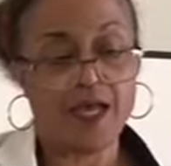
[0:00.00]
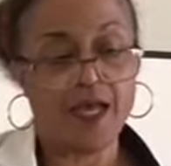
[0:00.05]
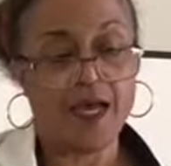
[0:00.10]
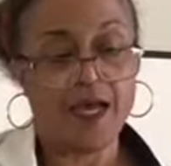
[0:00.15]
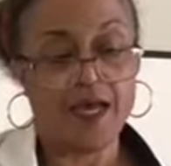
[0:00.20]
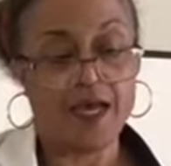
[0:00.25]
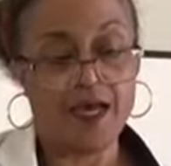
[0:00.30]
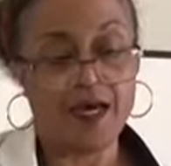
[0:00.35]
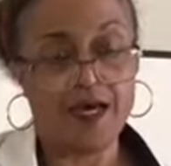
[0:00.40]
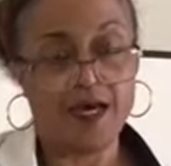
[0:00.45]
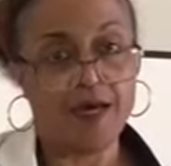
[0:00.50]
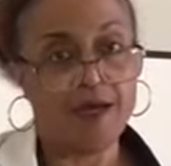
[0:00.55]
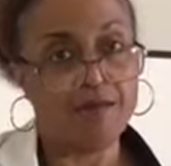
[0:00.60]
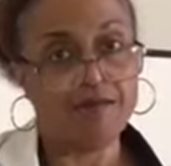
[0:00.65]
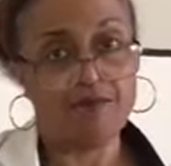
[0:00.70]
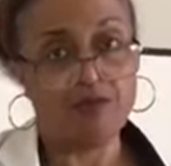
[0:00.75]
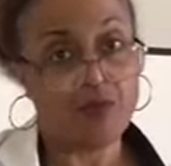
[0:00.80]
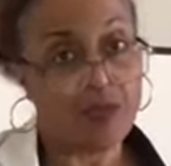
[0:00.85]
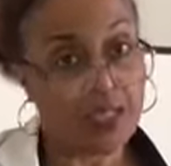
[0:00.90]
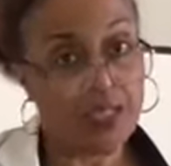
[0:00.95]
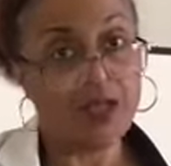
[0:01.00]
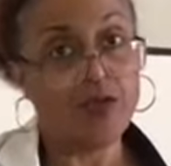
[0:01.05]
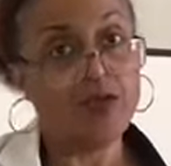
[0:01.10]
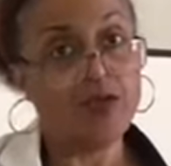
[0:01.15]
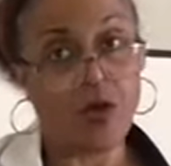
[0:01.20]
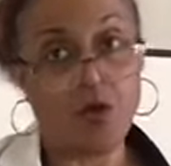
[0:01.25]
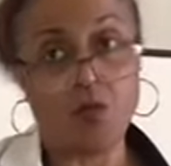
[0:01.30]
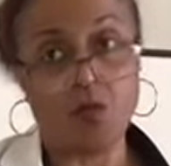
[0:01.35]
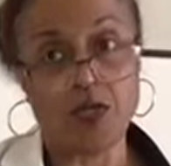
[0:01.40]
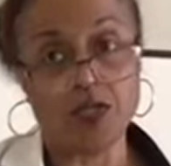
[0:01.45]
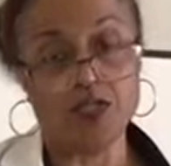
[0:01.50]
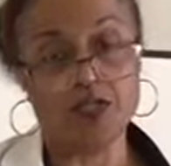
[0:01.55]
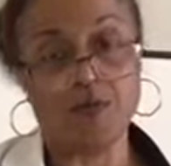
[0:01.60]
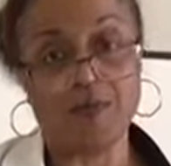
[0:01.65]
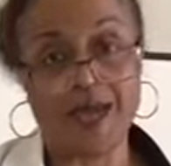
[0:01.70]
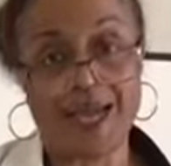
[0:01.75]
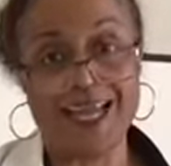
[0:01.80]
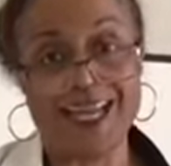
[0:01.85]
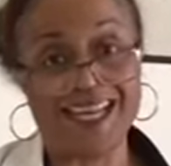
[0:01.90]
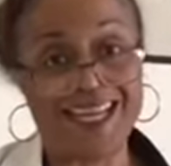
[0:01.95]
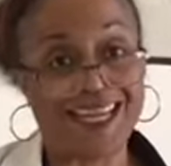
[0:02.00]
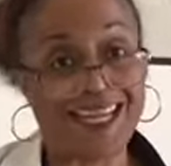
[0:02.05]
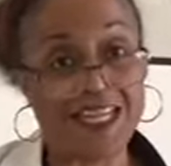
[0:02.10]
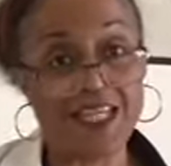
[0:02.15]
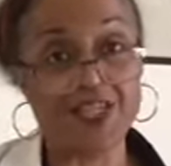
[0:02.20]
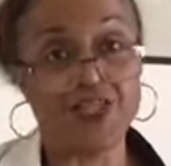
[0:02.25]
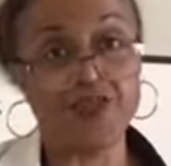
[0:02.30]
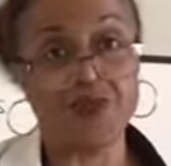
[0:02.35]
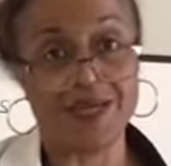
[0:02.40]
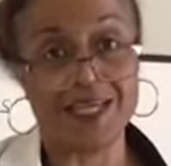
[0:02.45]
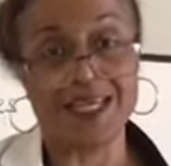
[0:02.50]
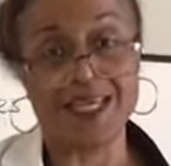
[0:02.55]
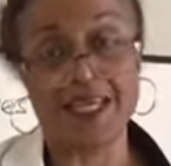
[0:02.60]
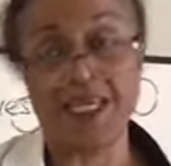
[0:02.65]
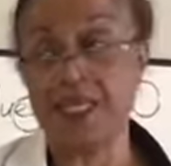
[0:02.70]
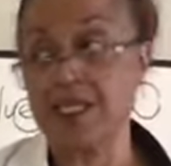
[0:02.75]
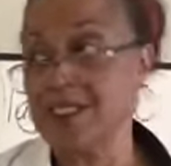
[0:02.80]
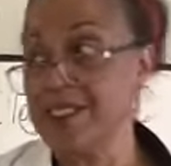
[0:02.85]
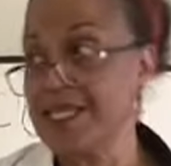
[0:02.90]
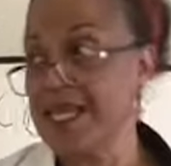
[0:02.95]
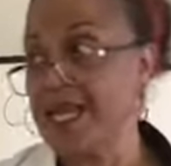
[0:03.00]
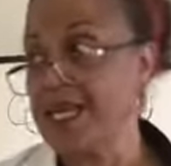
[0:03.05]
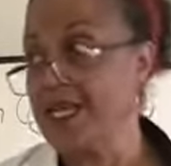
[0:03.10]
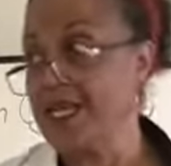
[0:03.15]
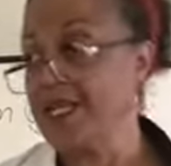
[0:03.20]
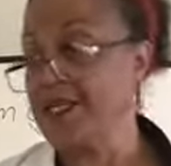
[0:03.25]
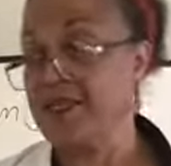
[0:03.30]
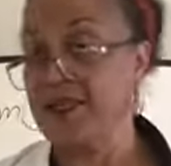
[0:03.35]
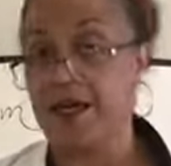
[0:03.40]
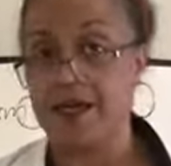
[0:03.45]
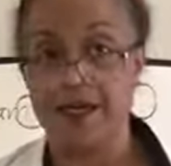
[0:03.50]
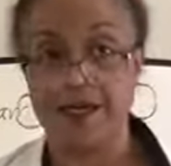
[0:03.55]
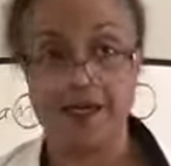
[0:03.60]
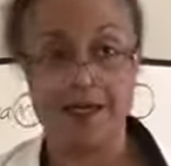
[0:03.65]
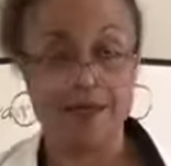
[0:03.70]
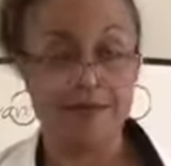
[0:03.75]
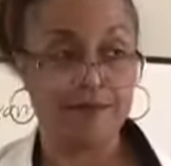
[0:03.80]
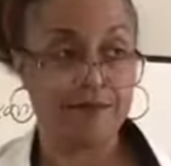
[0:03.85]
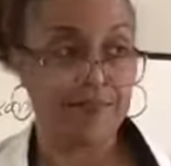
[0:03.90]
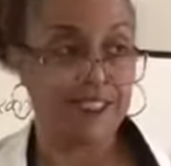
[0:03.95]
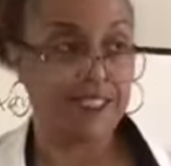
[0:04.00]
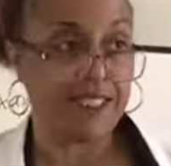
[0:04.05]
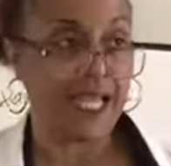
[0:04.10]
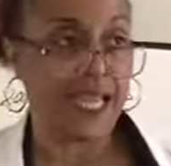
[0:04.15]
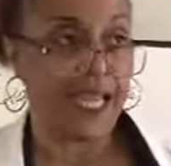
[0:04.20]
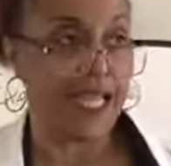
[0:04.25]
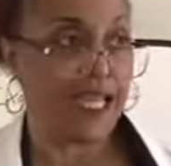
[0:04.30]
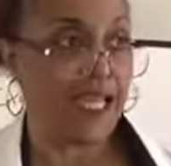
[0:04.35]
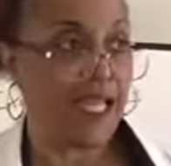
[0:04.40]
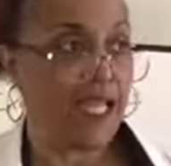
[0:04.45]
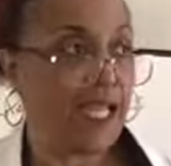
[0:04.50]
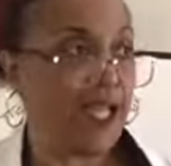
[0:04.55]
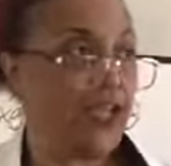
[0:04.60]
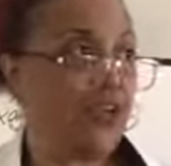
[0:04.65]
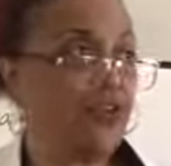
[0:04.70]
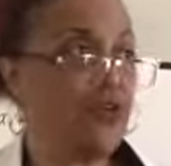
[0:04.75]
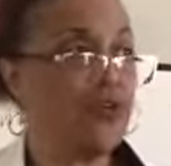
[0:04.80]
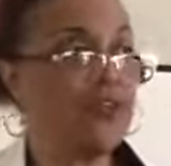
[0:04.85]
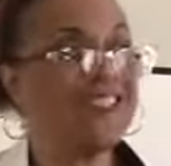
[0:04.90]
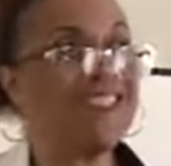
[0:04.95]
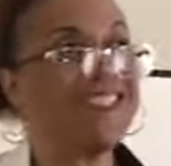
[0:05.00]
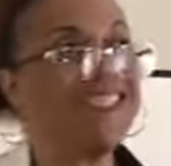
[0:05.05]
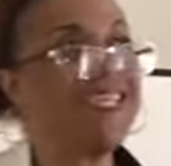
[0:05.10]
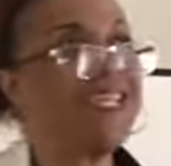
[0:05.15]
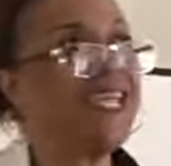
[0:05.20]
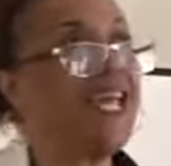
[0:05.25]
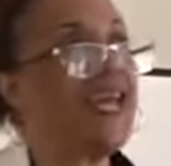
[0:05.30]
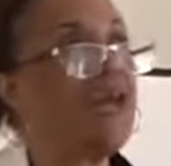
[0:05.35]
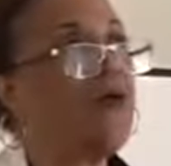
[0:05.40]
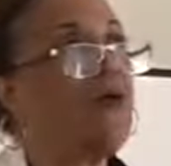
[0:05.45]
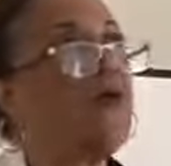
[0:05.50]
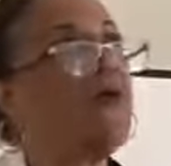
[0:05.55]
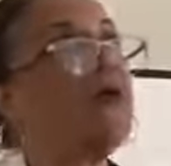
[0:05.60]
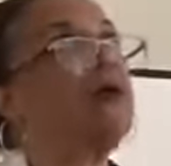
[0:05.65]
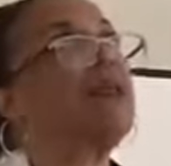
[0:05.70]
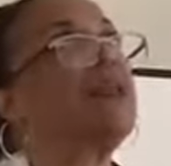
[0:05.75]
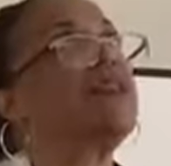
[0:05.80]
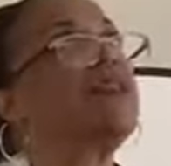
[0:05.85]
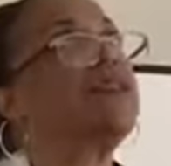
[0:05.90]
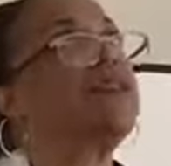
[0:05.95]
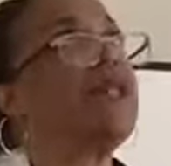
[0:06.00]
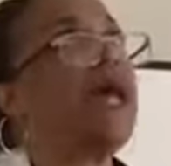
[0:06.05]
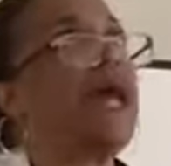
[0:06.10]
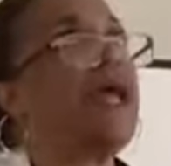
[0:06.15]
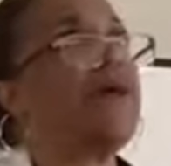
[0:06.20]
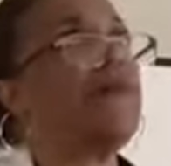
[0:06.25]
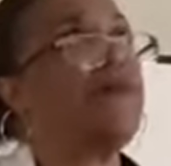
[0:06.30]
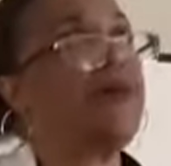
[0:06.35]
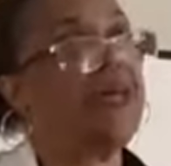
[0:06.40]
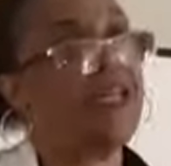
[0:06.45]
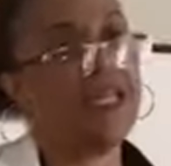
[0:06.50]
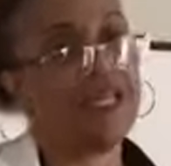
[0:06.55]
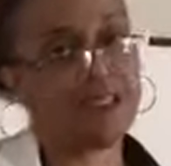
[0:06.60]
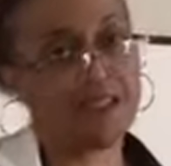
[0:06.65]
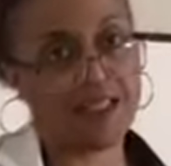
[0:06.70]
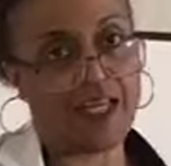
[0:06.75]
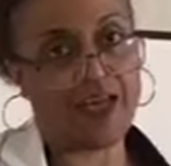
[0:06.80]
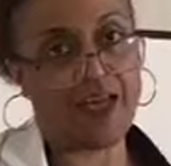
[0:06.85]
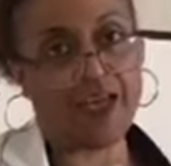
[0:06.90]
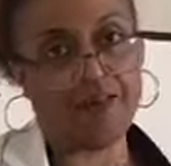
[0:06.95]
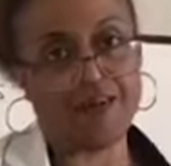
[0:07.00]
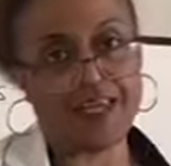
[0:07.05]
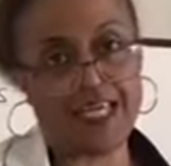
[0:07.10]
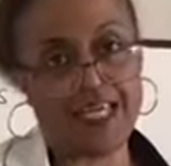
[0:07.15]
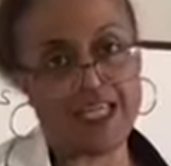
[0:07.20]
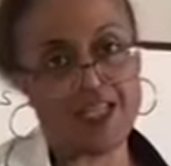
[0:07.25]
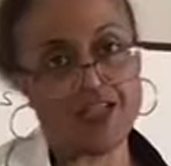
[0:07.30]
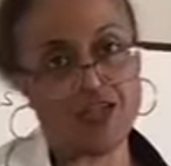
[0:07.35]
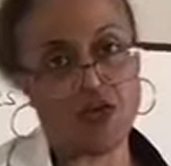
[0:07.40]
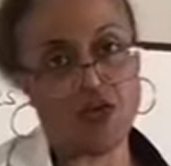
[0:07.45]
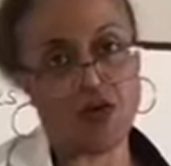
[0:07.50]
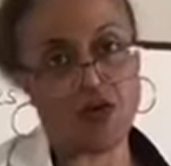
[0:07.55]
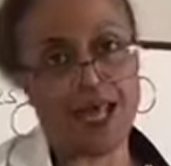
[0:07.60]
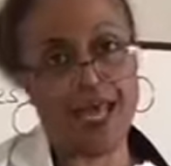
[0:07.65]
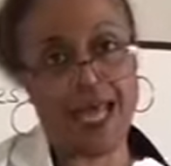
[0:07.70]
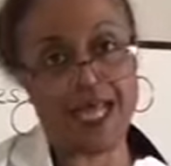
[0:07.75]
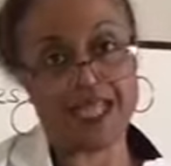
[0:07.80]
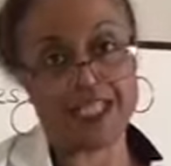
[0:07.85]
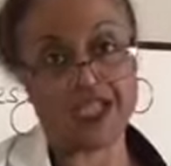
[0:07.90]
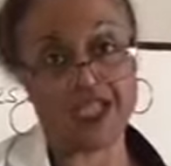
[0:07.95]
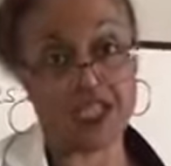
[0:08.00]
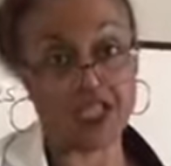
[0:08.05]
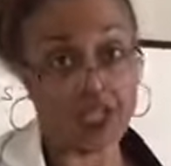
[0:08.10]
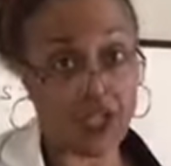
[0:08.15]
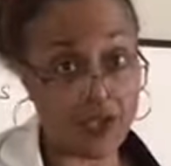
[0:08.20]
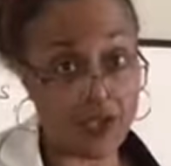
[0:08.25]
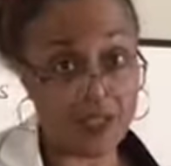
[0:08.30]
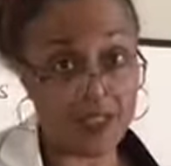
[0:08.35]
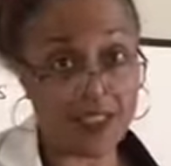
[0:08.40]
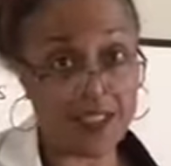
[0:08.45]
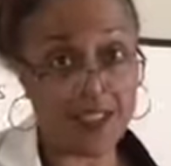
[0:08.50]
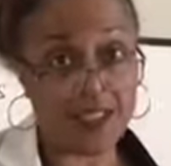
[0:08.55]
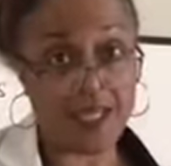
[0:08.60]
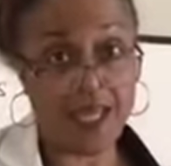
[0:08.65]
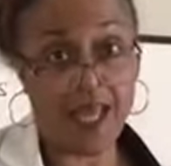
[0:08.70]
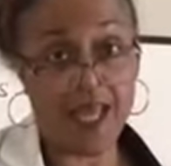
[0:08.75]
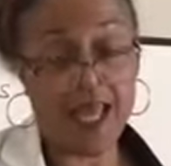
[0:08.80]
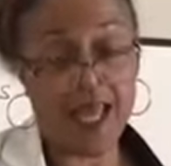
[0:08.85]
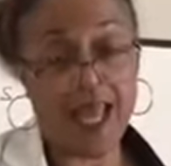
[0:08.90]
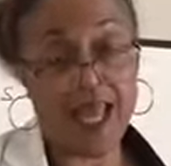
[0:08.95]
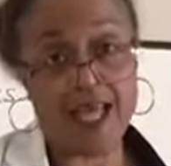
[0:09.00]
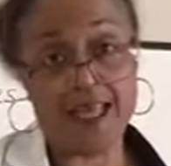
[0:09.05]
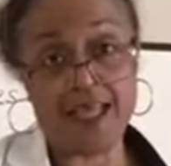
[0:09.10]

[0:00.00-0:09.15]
Really, you don't want your body to get into a ketotonic state. You'll see that with diabetics. They'll have ketone acidosis, and